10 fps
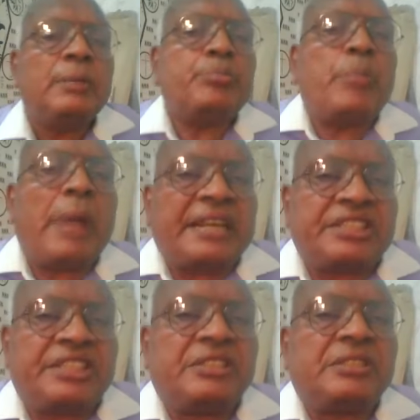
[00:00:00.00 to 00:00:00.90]

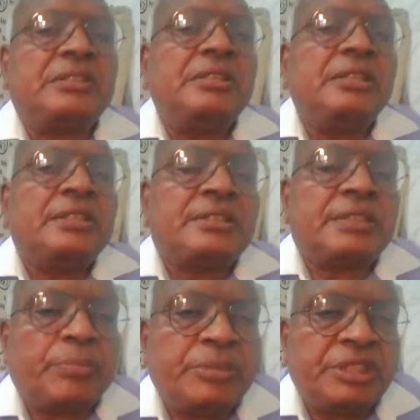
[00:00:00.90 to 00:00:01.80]
material
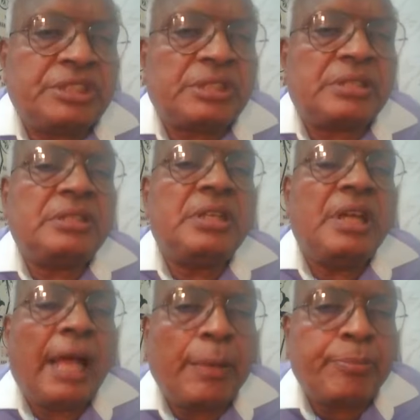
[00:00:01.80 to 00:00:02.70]
submittal,
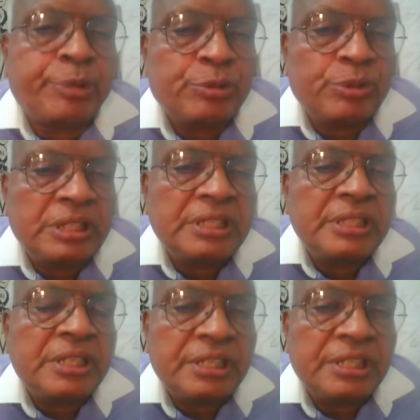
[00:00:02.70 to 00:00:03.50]
approval,